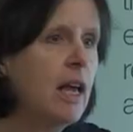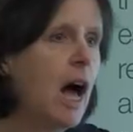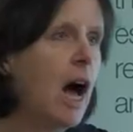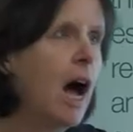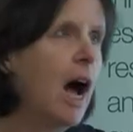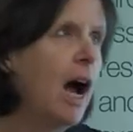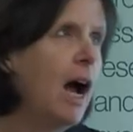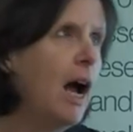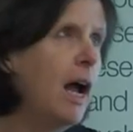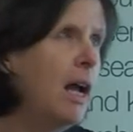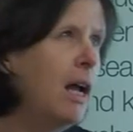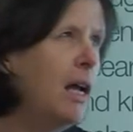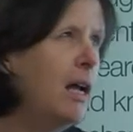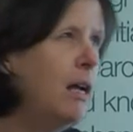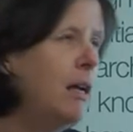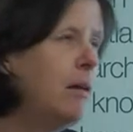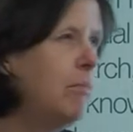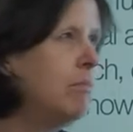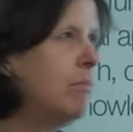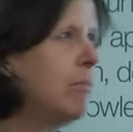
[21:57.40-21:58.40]

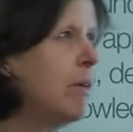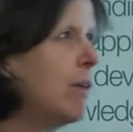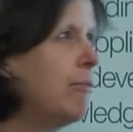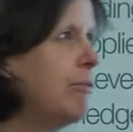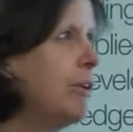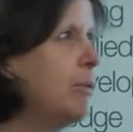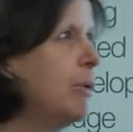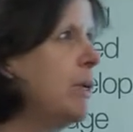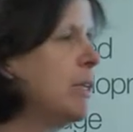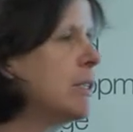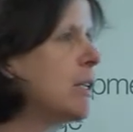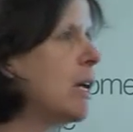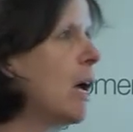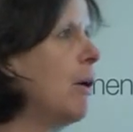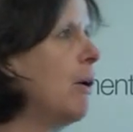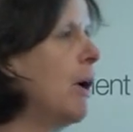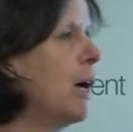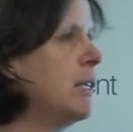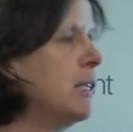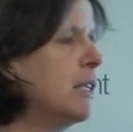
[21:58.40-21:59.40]
A few weeks
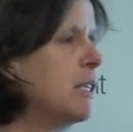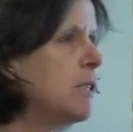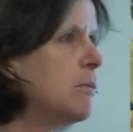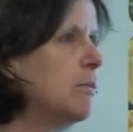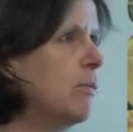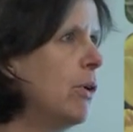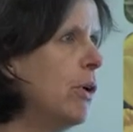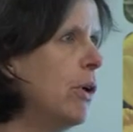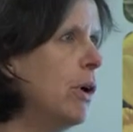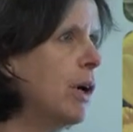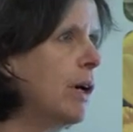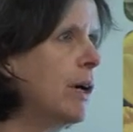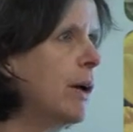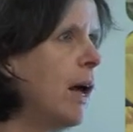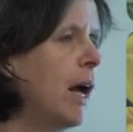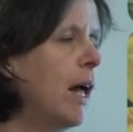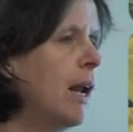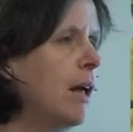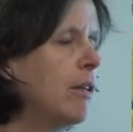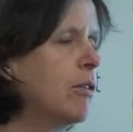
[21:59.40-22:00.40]
ago, I did some work,
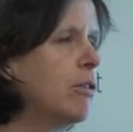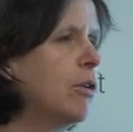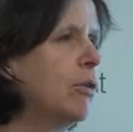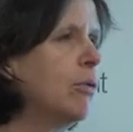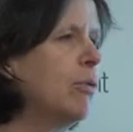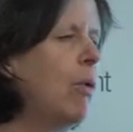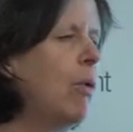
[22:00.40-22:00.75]
and I thought,